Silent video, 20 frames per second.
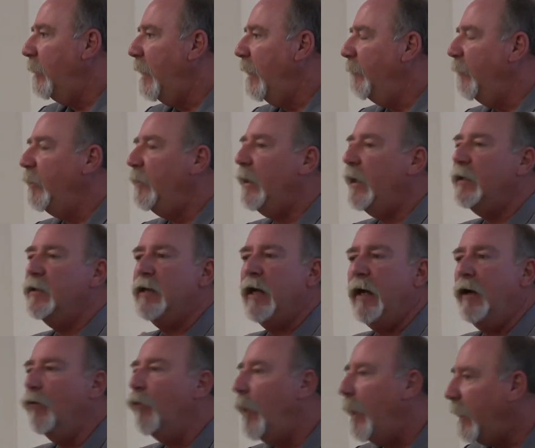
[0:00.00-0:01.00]
Everything's
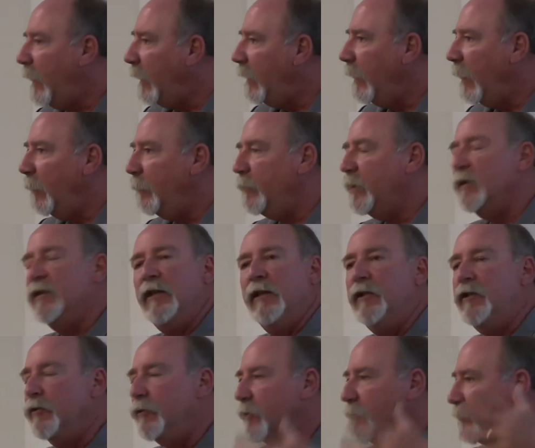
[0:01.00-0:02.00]
kind of waking up,
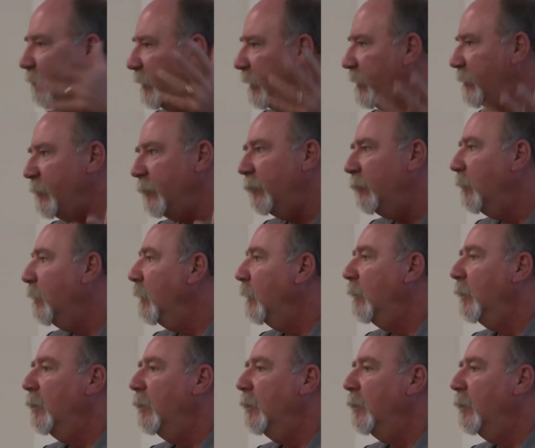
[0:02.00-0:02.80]
deciduous trees are